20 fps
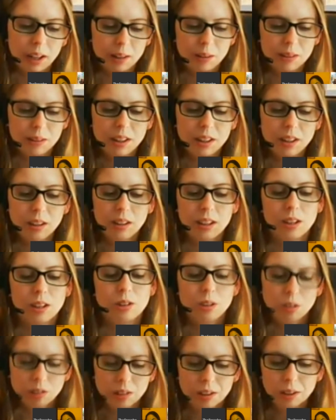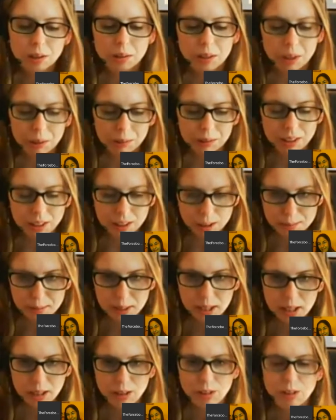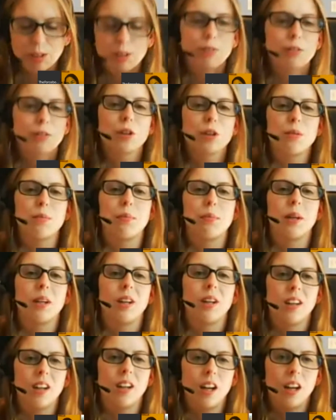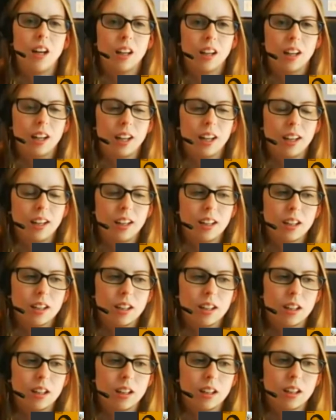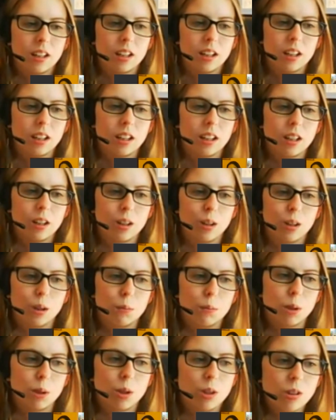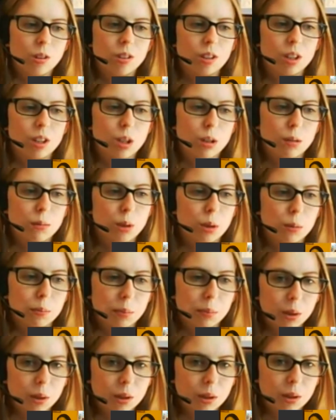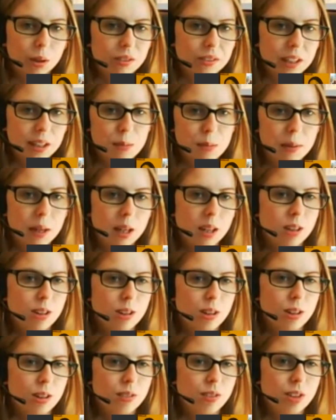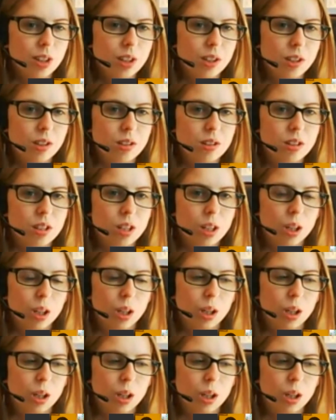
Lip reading: I don't think they're like doing away with the expanded universe, but they're not like going to produce any more books for the expanded universe.